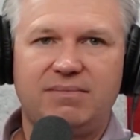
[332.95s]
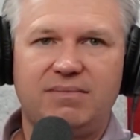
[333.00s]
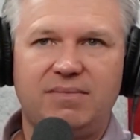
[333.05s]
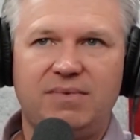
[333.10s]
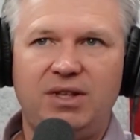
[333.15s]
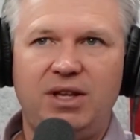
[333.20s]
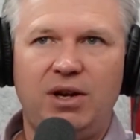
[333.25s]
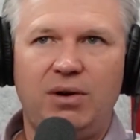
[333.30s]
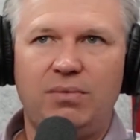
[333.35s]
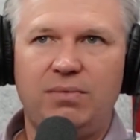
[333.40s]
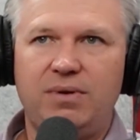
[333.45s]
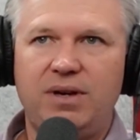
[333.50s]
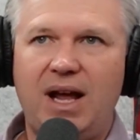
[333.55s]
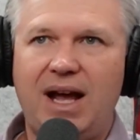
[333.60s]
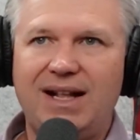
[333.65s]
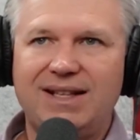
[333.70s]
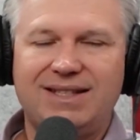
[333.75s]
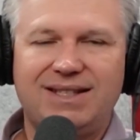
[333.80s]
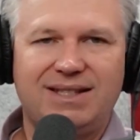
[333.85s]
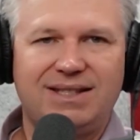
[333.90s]

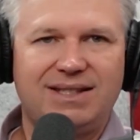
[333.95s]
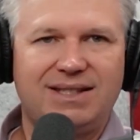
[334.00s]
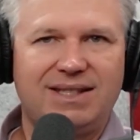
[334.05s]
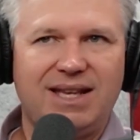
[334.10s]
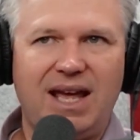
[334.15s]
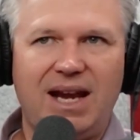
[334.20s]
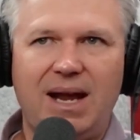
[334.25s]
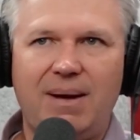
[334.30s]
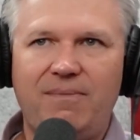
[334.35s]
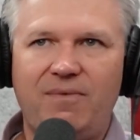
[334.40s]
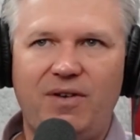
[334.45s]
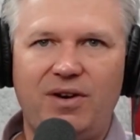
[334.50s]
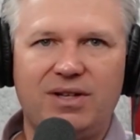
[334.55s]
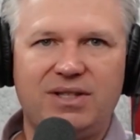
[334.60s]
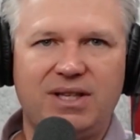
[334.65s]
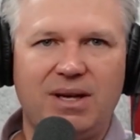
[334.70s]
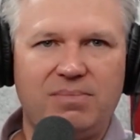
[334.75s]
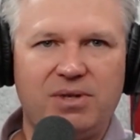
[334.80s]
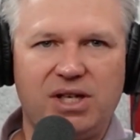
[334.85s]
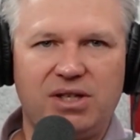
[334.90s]
not set up for a
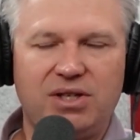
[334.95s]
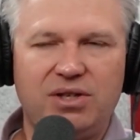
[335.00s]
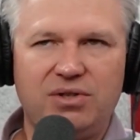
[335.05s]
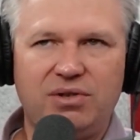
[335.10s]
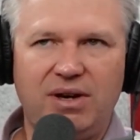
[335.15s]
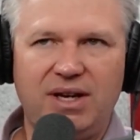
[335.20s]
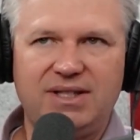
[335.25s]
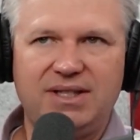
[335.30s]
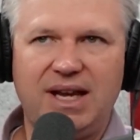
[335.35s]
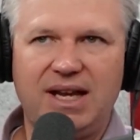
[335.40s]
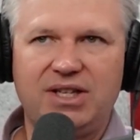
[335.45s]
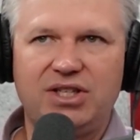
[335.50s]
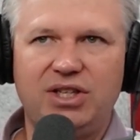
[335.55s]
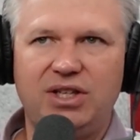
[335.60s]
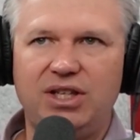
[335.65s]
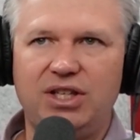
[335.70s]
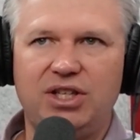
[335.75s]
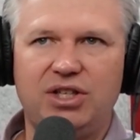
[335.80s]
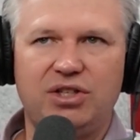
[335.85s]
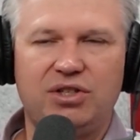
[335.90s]
subject to transaction
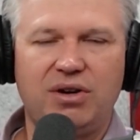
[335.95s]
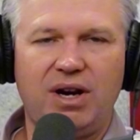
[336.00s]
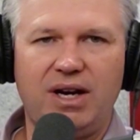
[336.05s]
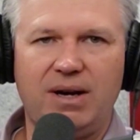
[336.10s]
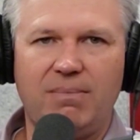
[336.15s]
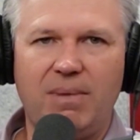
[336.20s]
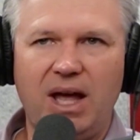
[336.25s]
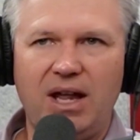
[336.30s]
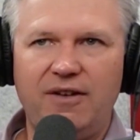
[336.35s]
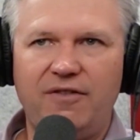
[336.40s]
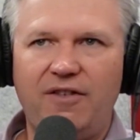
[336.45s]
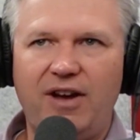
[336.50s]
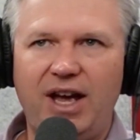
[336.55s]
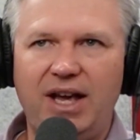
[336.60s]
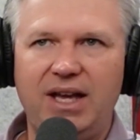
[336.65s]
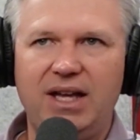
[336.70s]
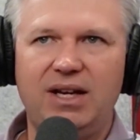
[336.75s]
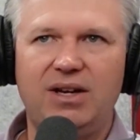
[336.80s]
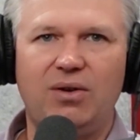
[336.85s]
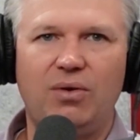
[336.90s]
and you try to modify it,